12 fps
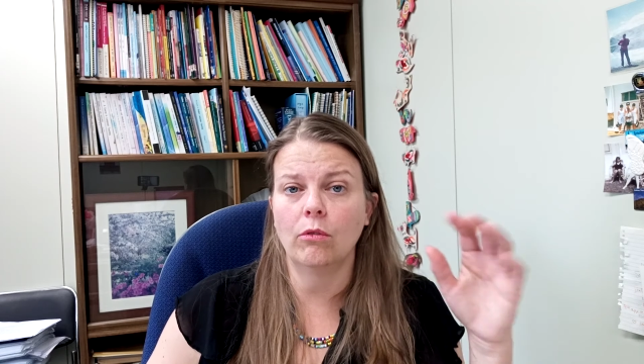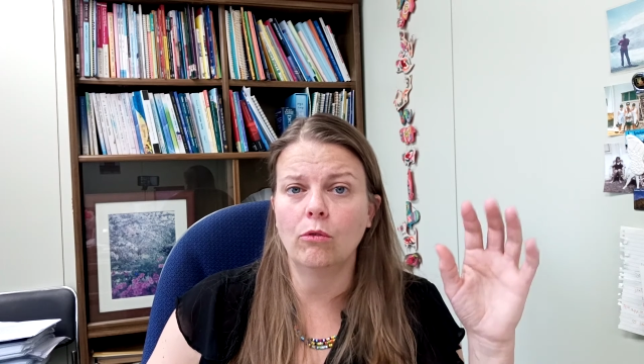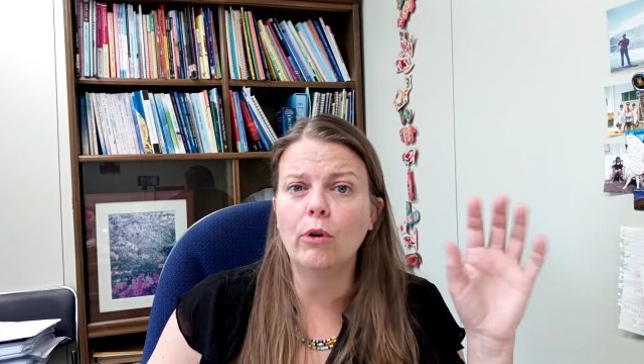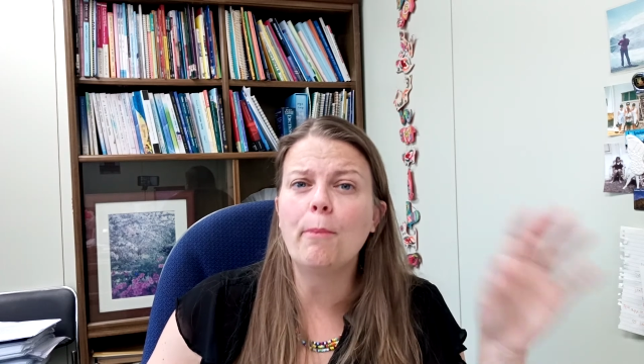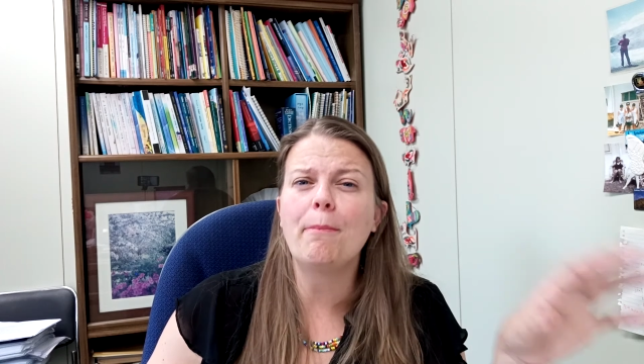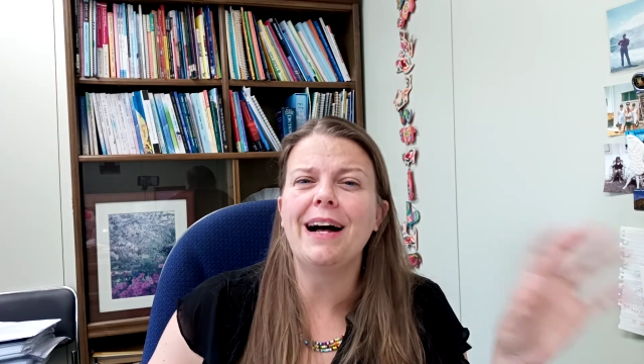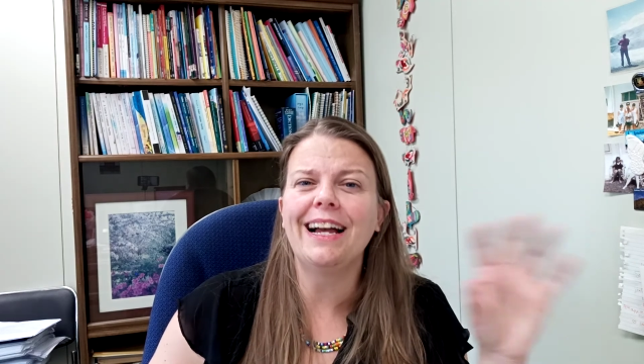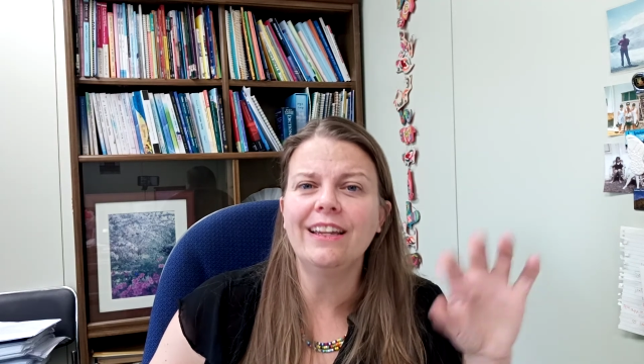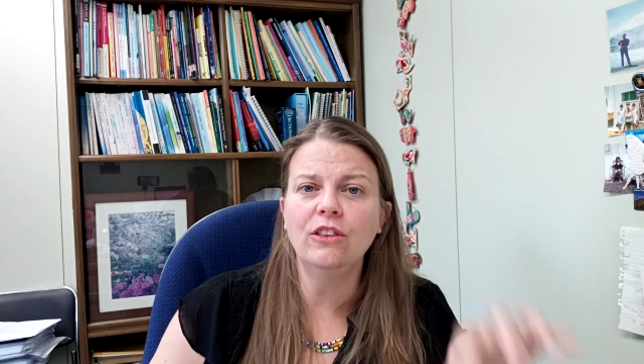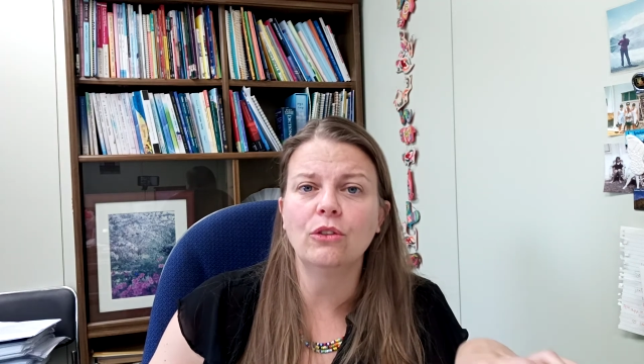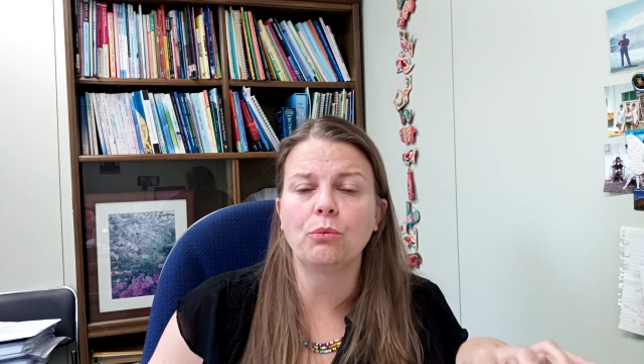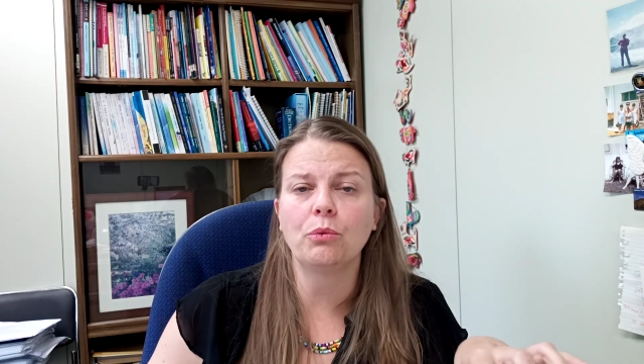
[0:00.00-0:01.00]

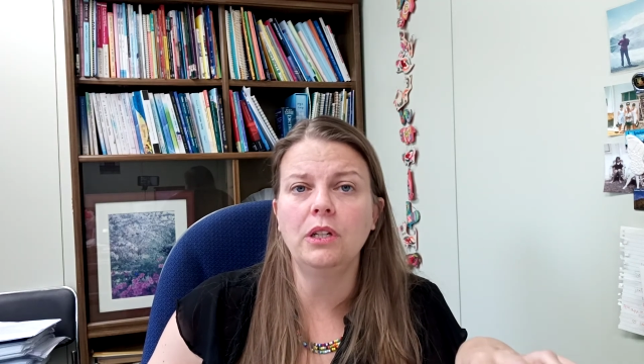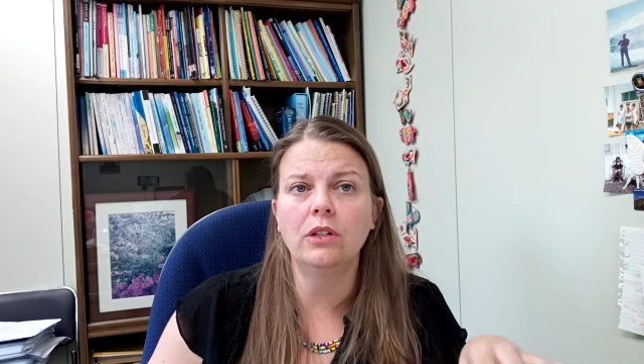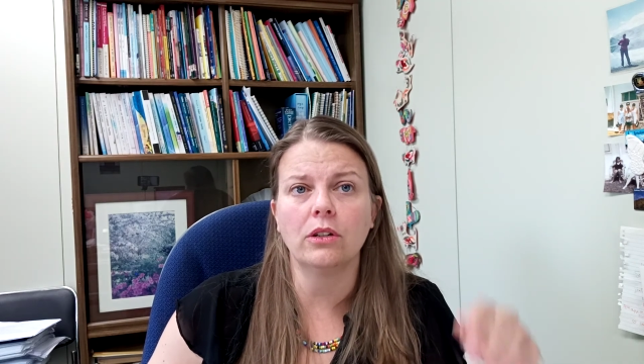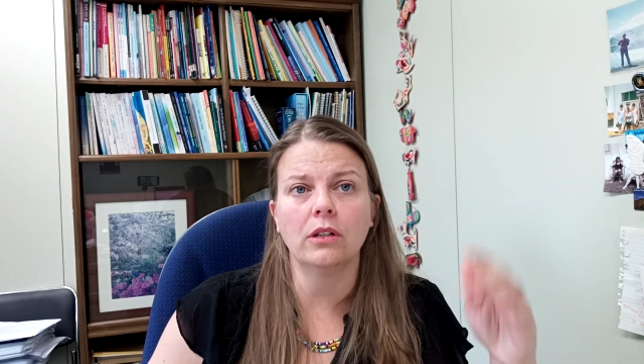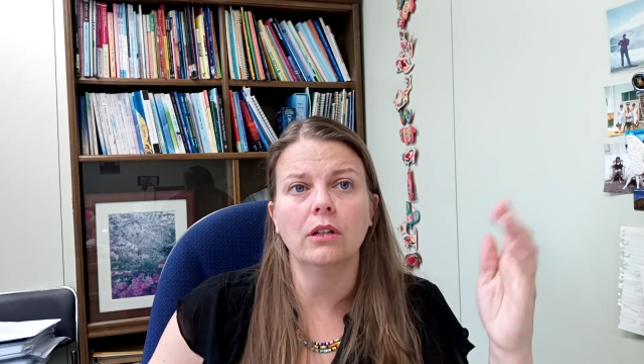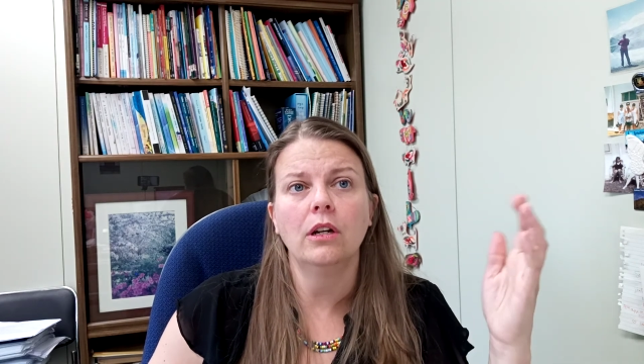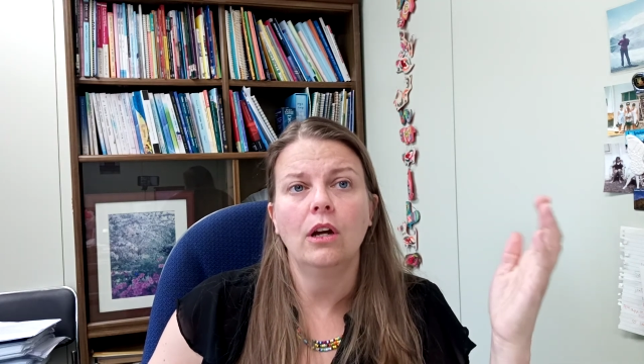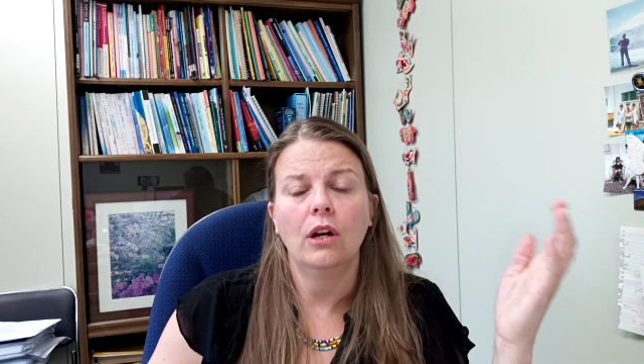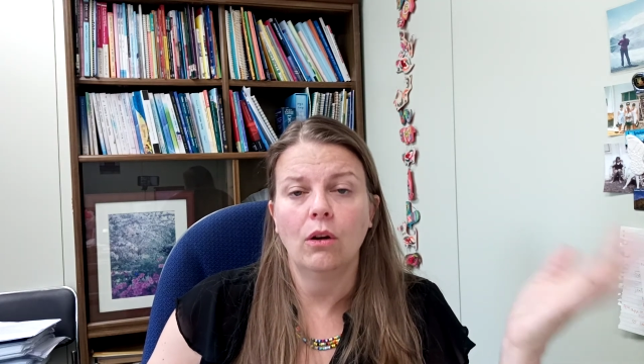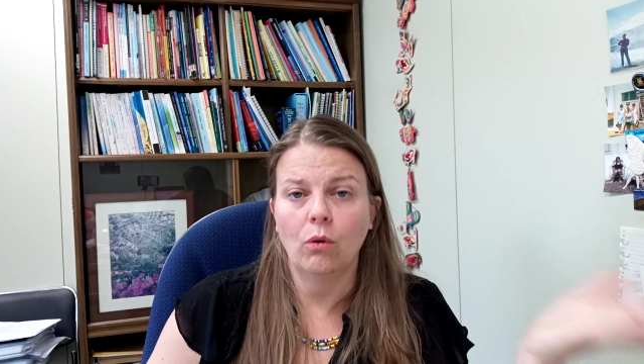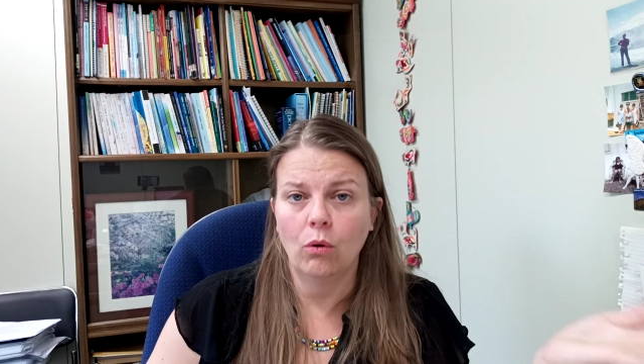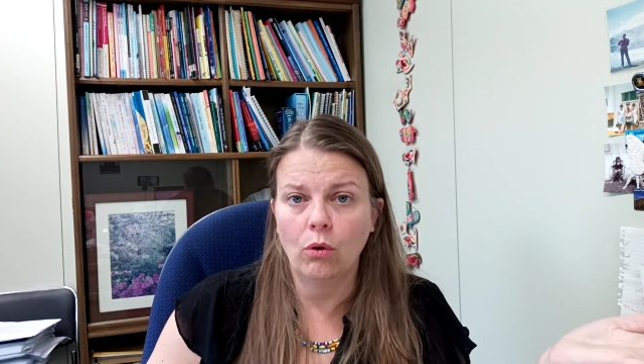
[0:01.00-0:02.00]
remind the reader
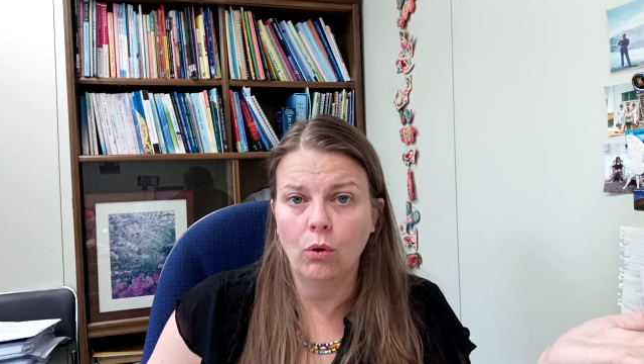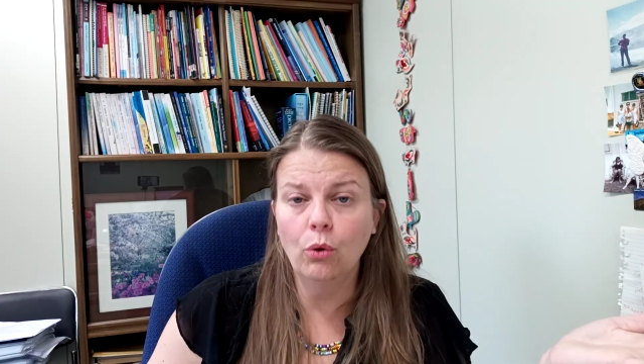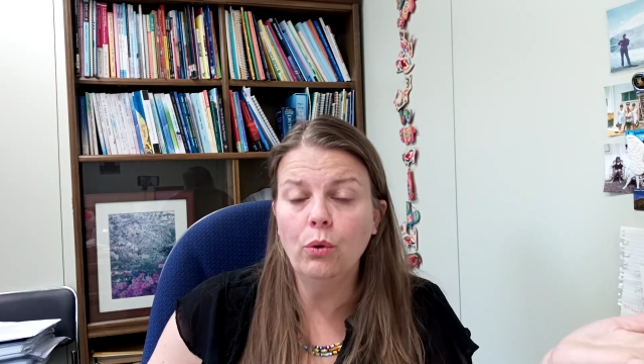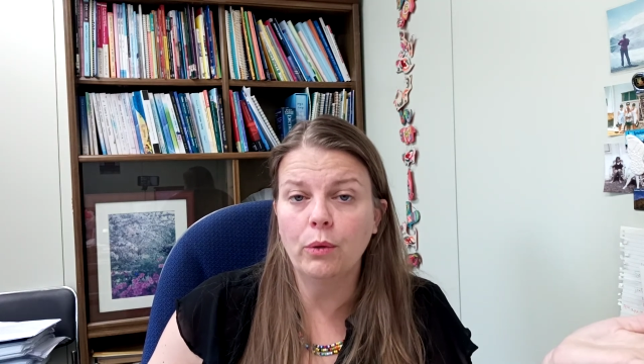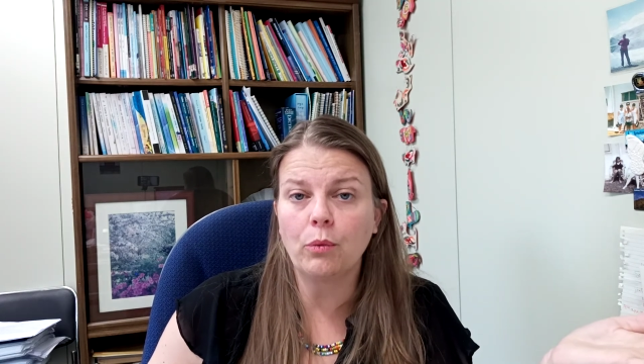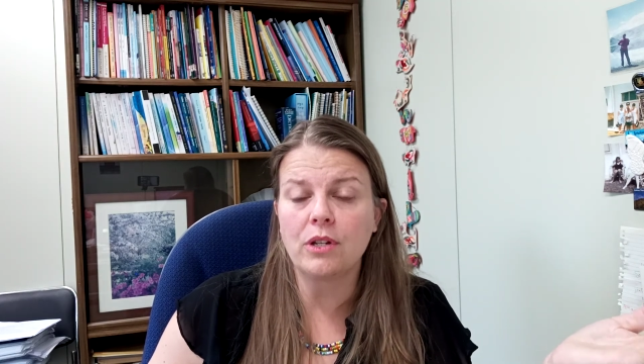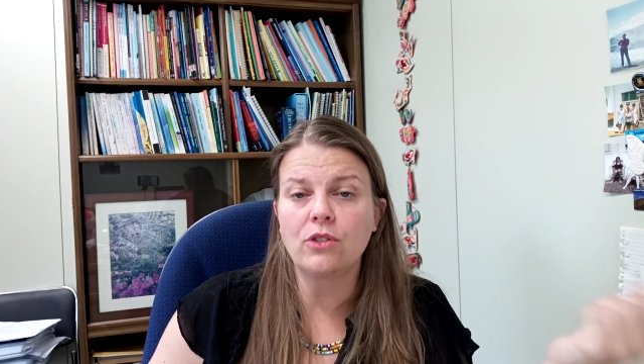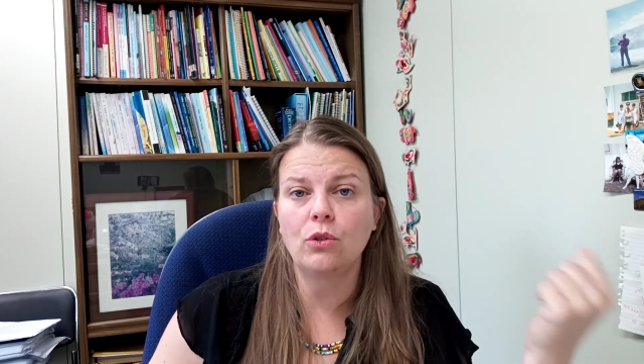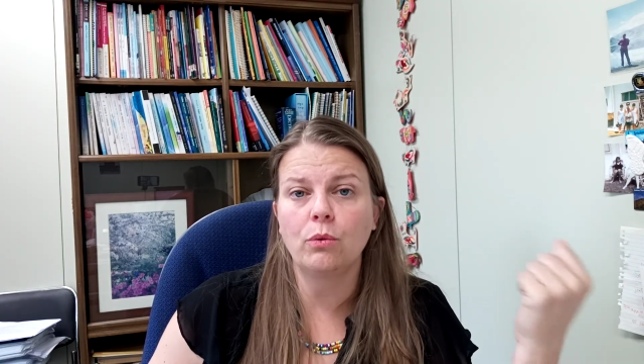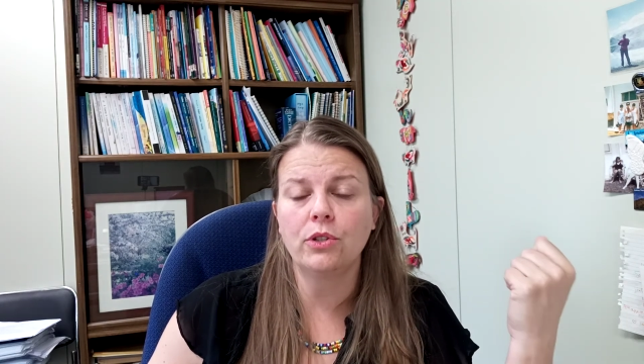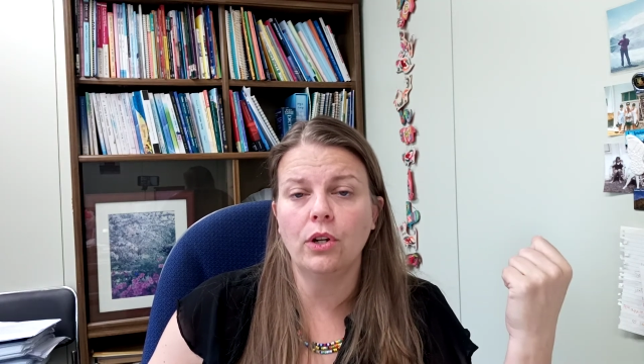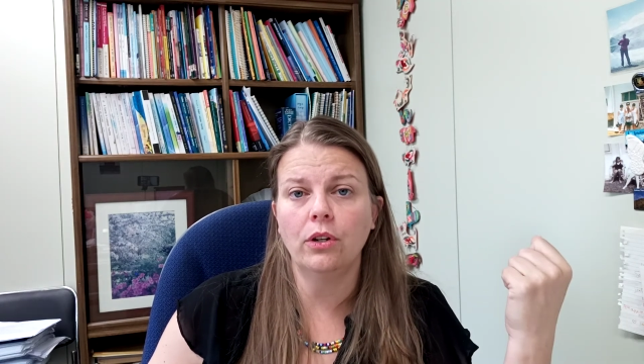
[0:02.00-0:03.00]
who it was
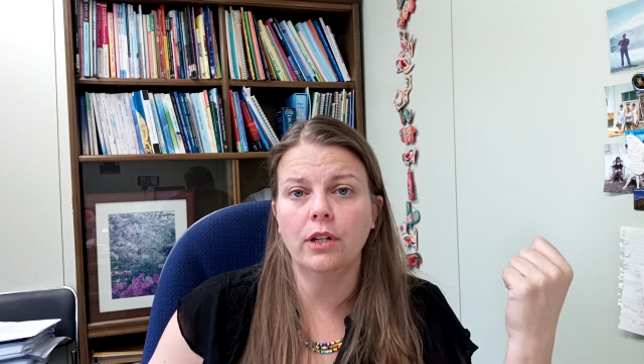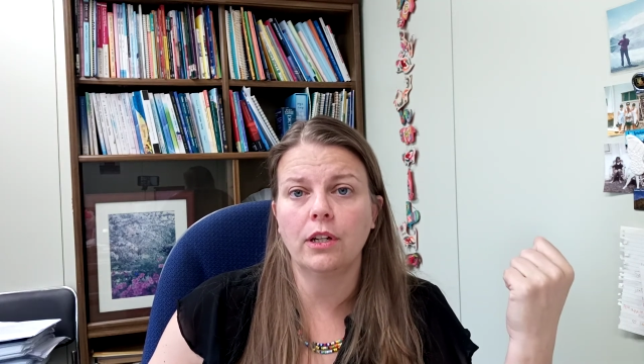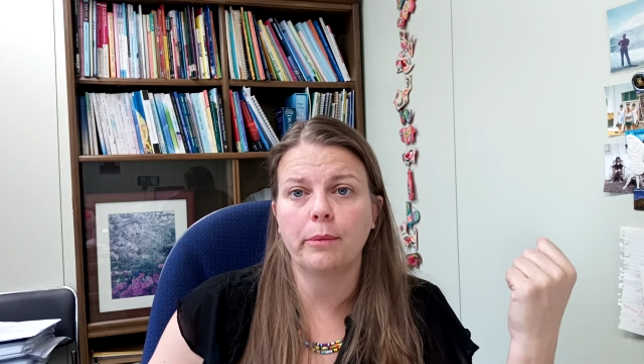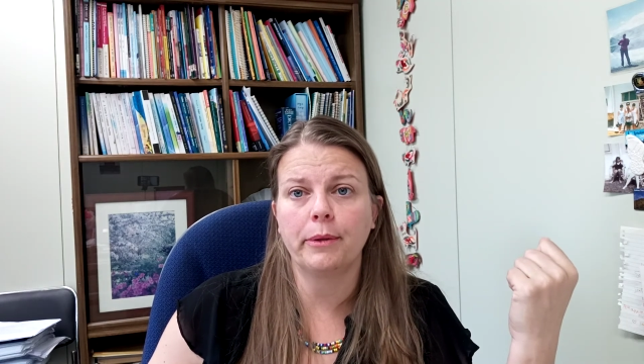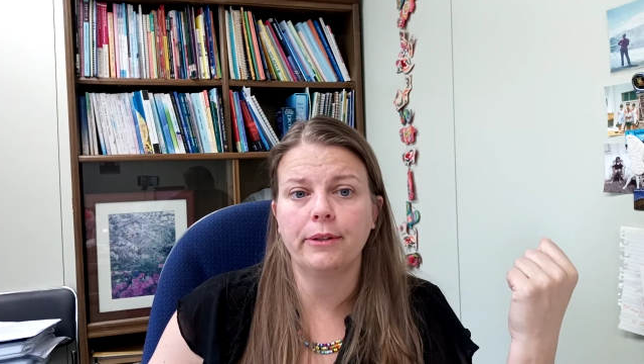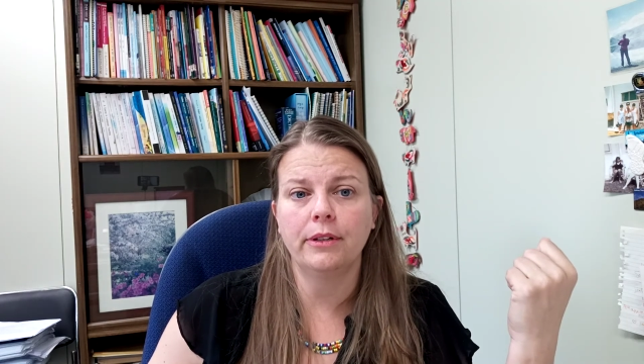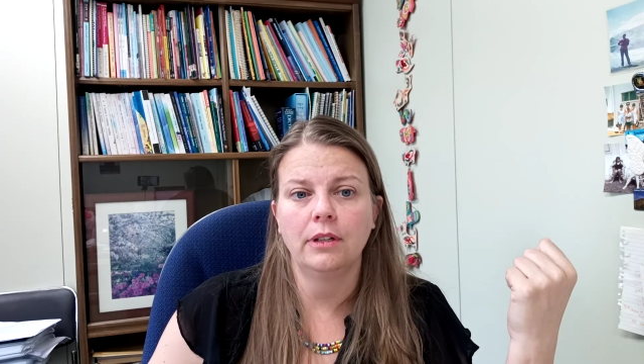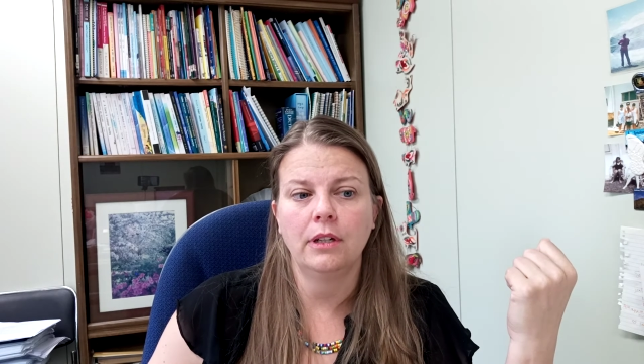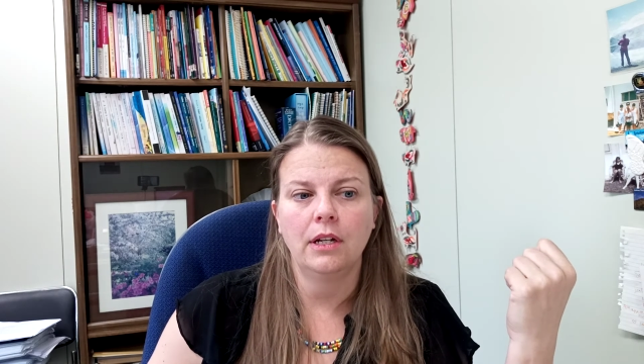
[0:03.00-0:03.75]
you were talking about.